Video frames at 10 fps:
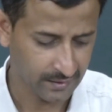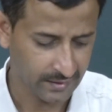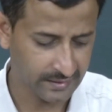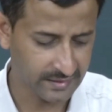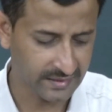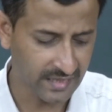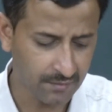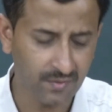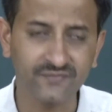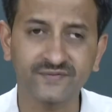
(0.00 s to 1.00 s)
in the
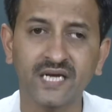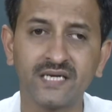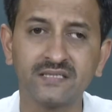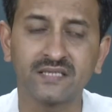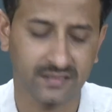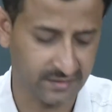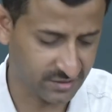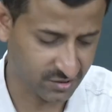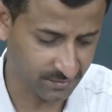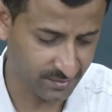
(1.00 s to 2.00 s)
realm of science are
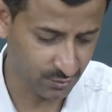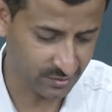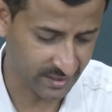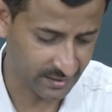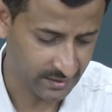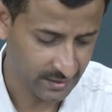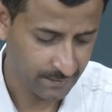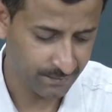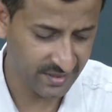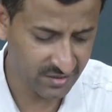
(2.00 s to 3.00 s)
distributed
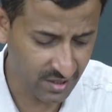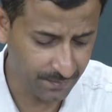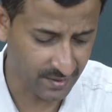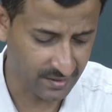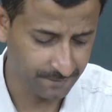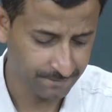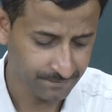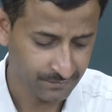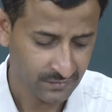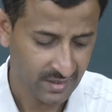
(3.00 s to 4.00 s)
principally
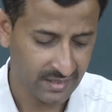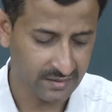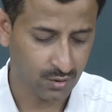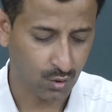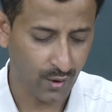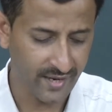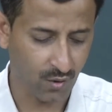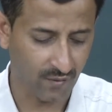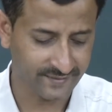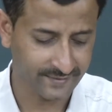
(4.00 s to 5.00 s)
in the coin
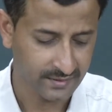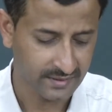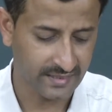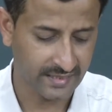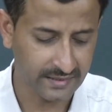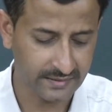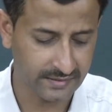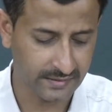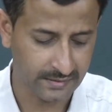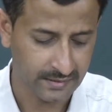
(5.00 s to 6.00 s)
of
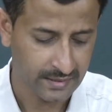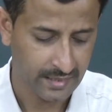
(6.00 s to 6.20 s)
recognition